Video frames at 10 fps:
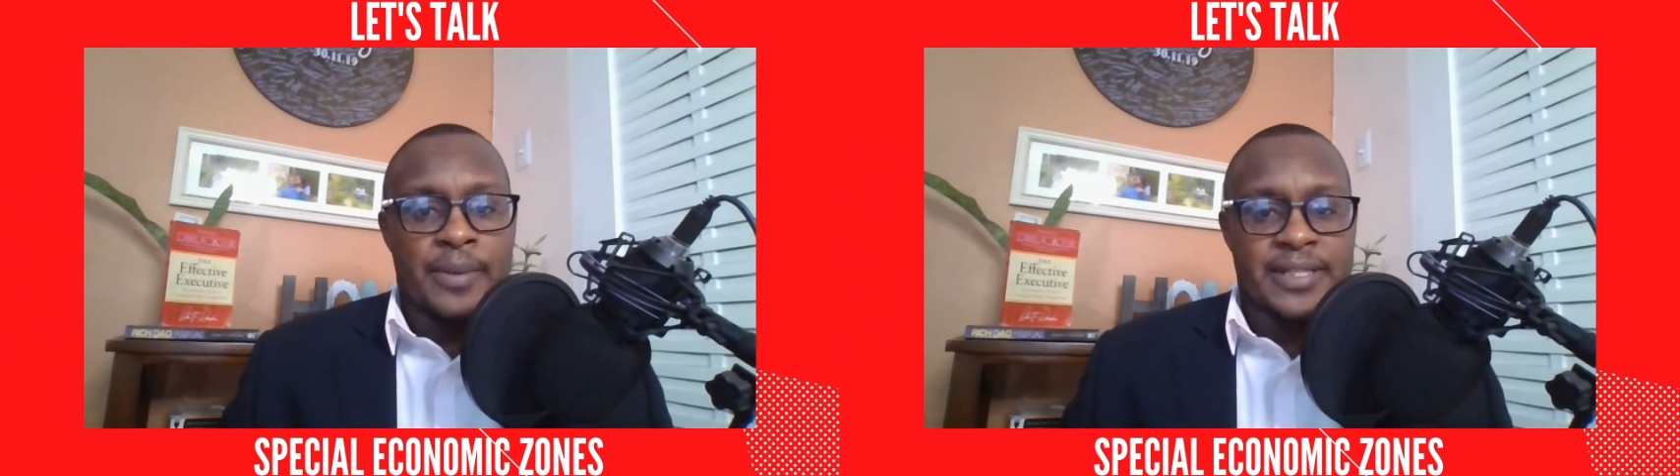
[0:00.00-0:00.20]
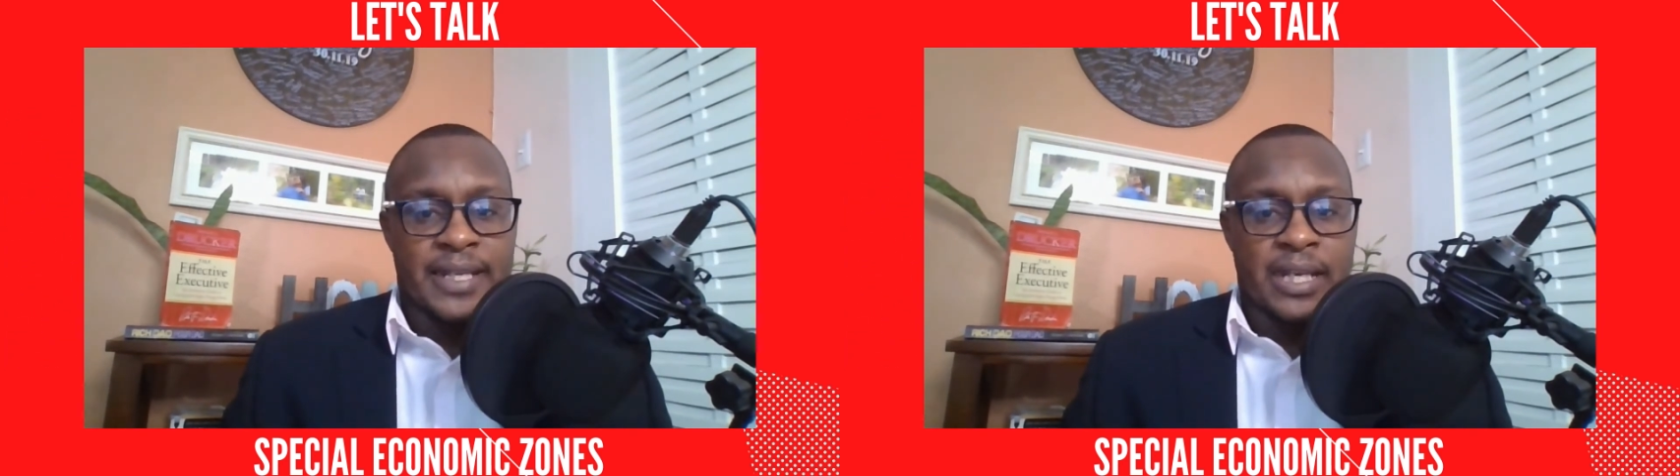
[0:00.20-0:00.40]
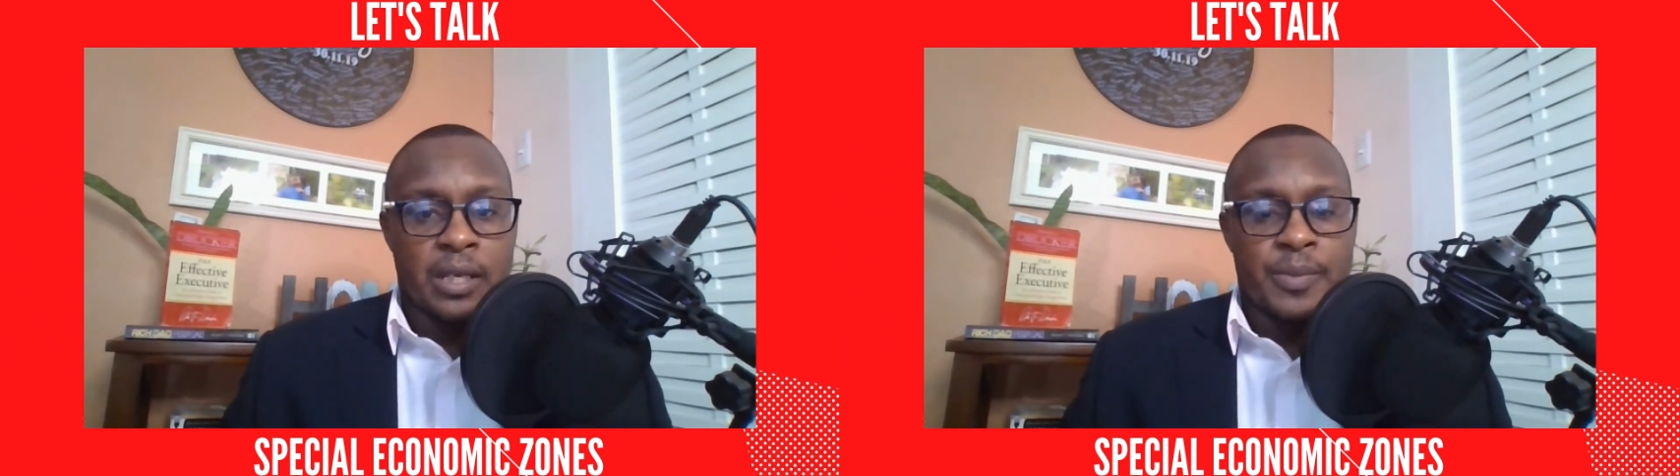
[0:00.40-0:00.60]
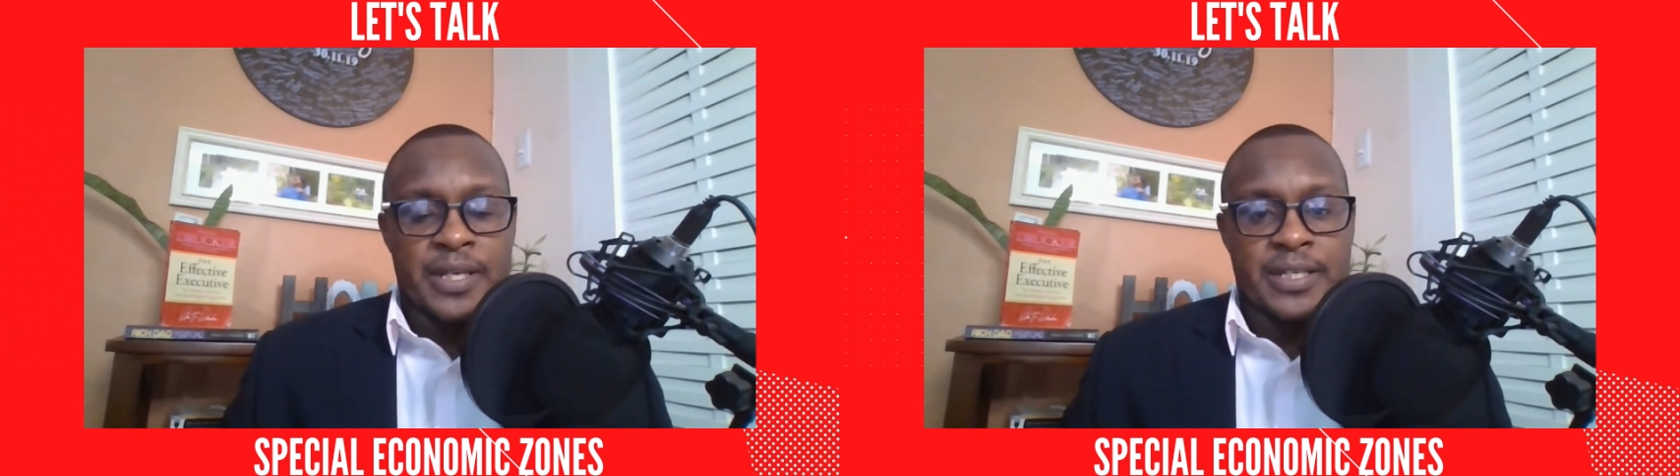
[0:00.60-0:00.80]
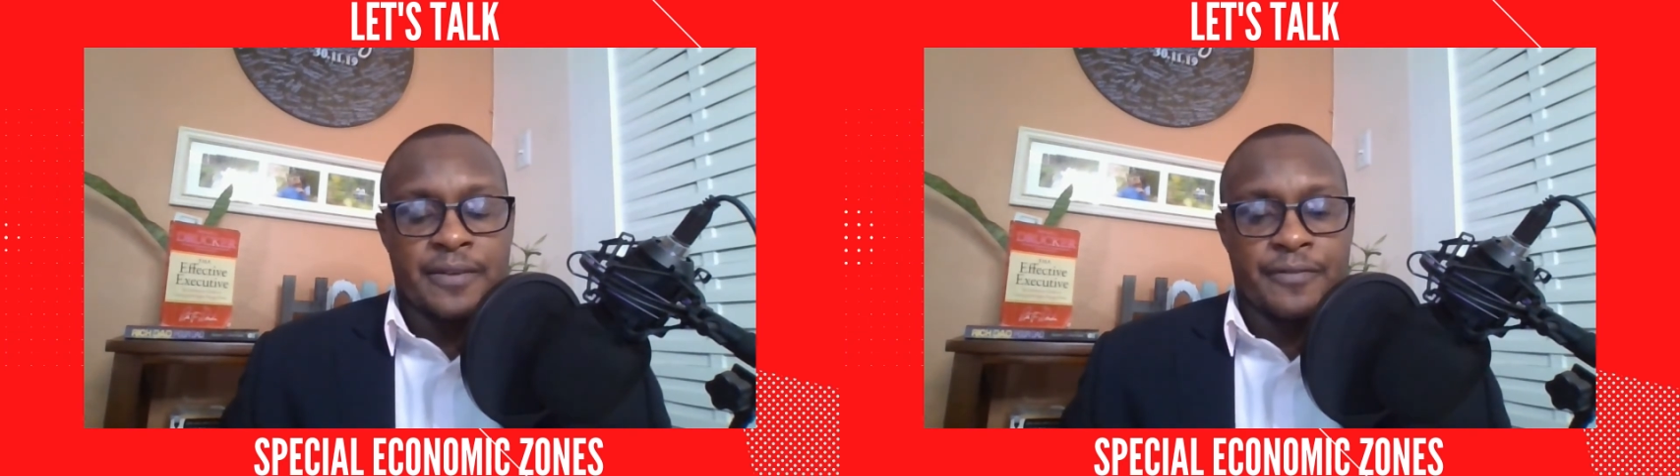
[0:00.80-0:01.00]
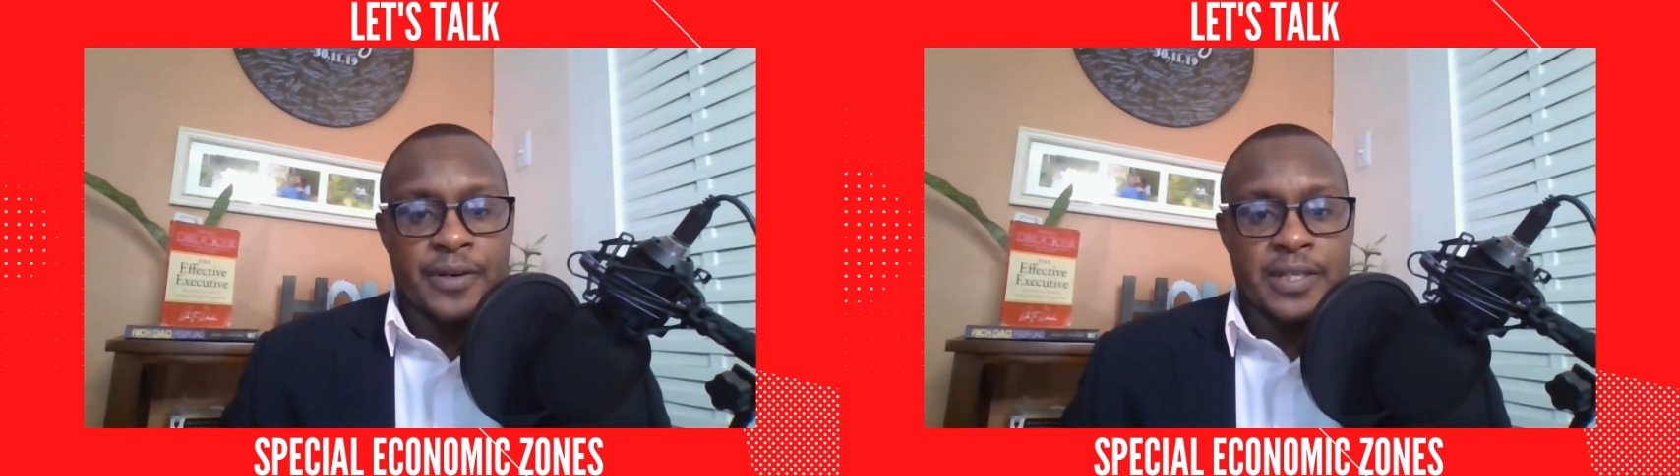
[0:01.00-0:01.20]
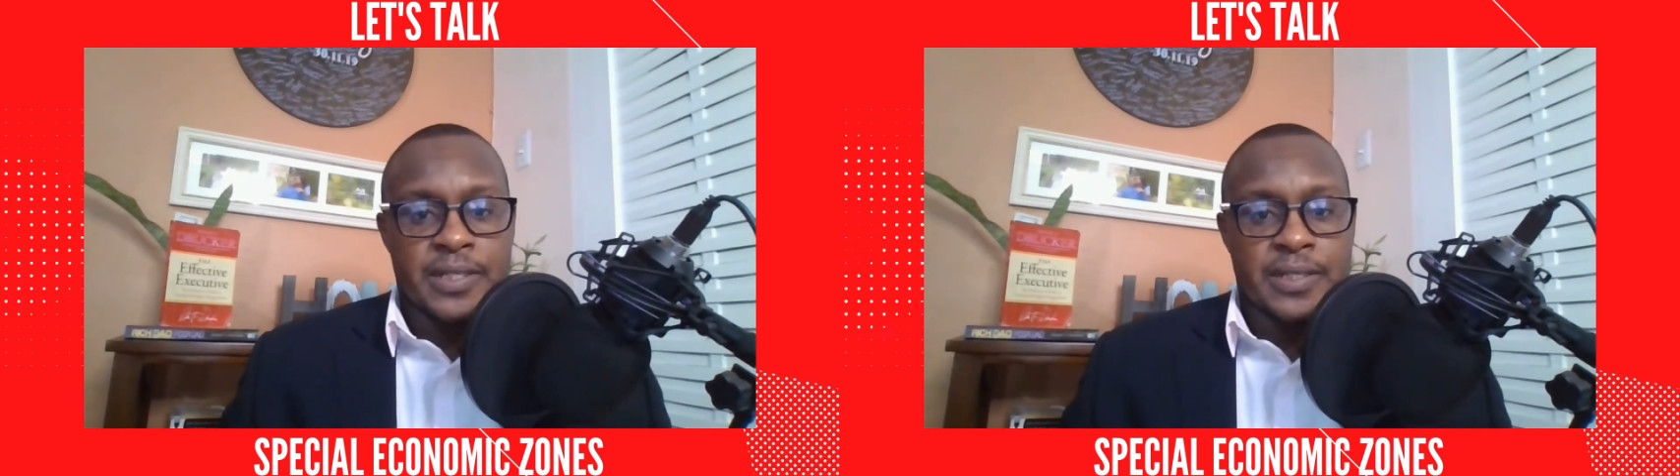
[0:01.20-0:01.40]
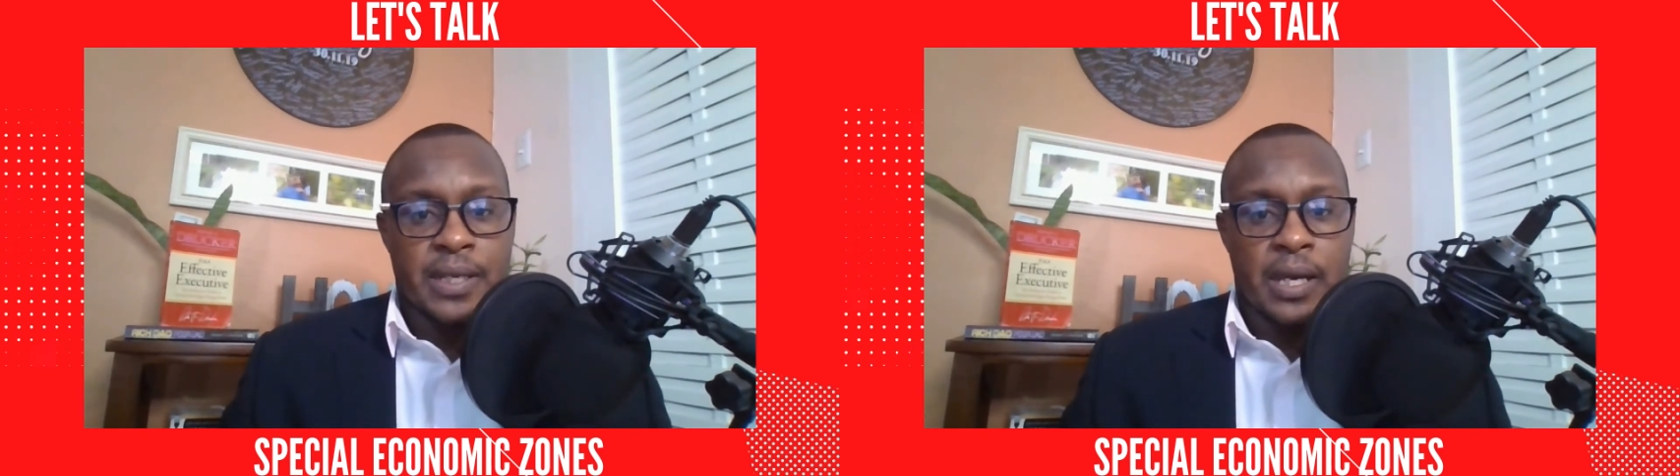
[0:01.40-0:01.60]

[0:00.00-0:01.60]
it's a little bit different.